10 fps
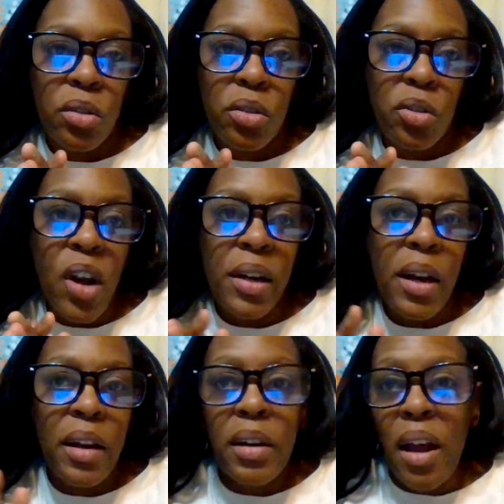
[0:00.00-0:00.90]
trying
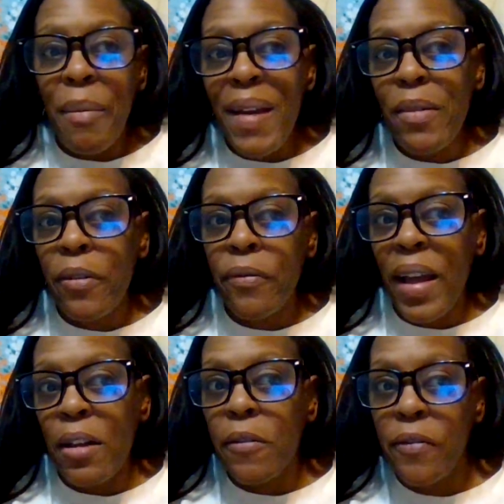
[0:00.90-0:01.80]
to um, have a,
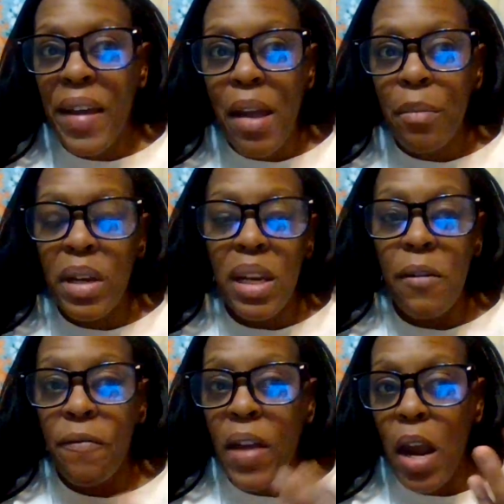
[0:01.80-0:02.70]
like a family
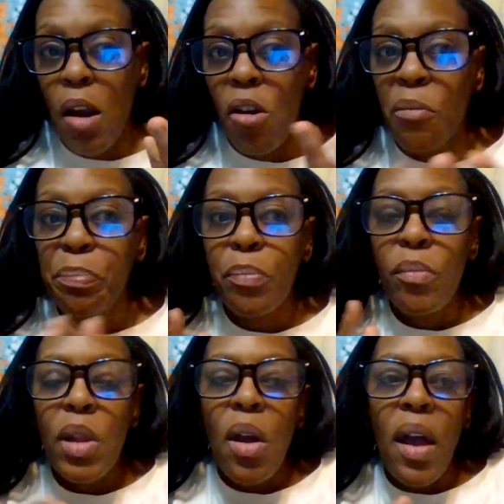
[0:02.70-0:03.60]
affair
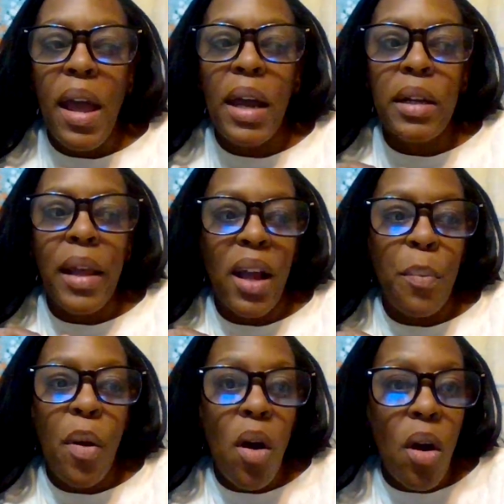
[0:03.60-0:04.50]
at like a
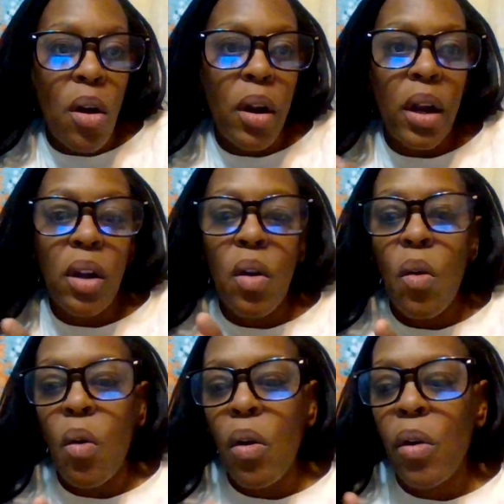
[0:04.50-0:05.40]
park
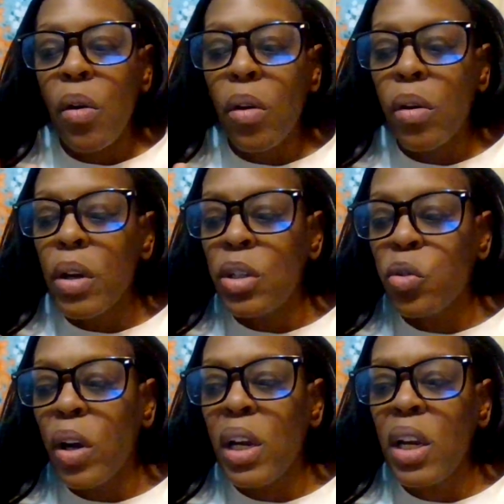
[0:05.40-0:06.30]
or
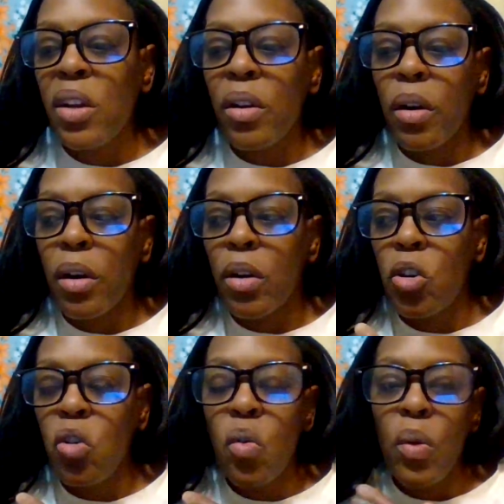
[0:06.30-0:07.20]
enjoying your
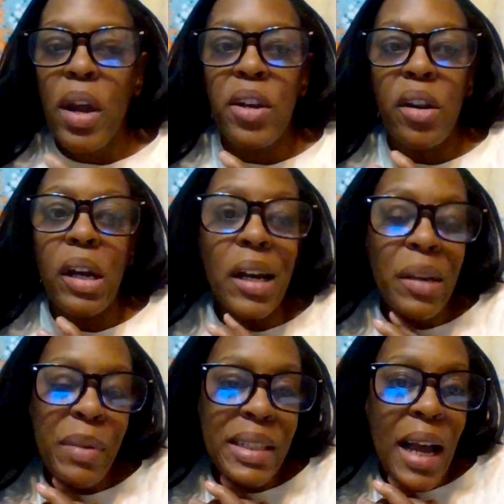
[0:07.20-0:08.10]
you and your
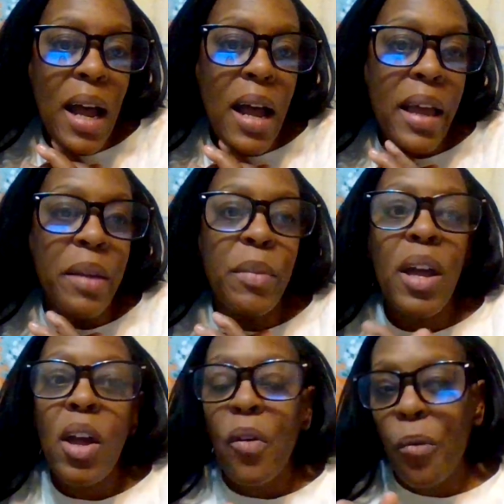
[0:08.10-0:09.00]
hubby time,
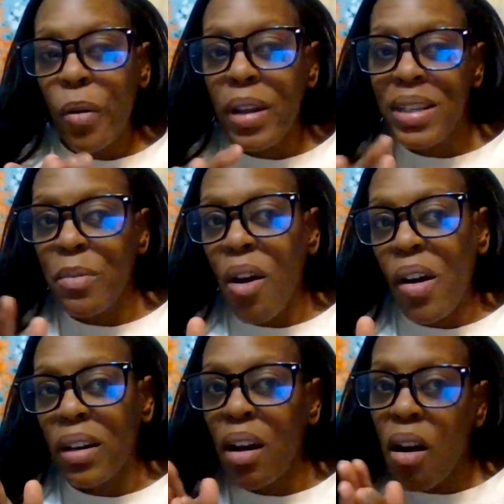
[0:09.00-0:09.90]
some
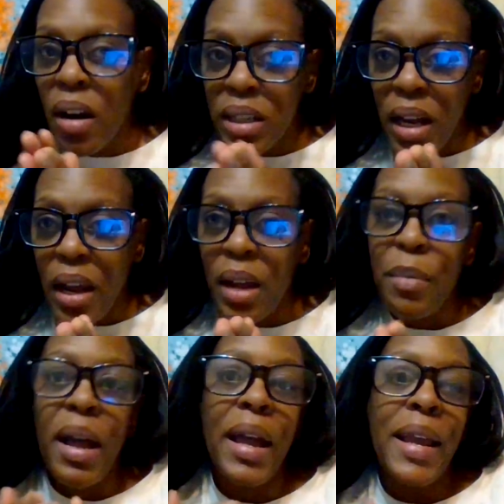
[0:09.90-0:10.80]
R and R time.
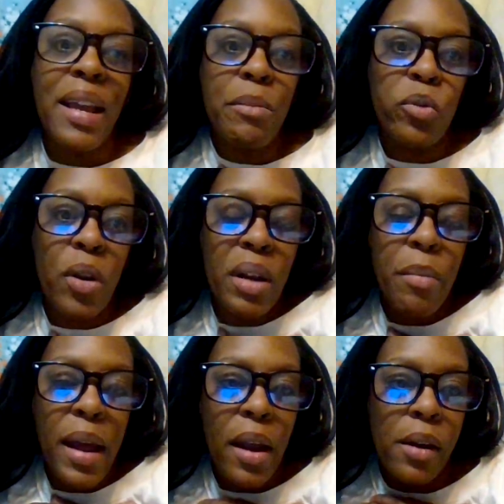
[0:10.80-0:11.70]
I am joining
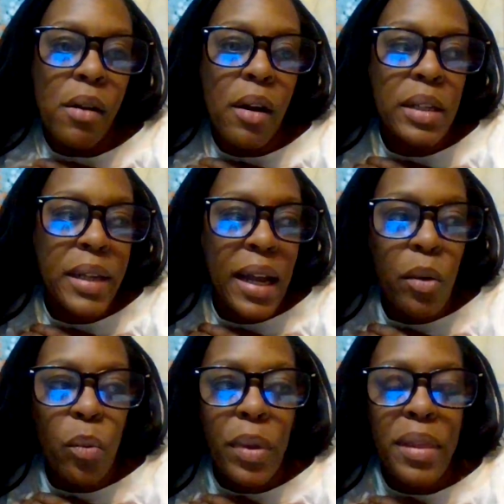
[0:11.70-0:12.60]
my R and R
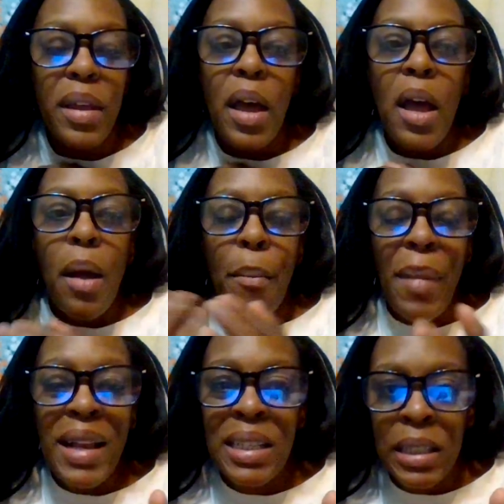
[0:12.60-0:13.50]
time with my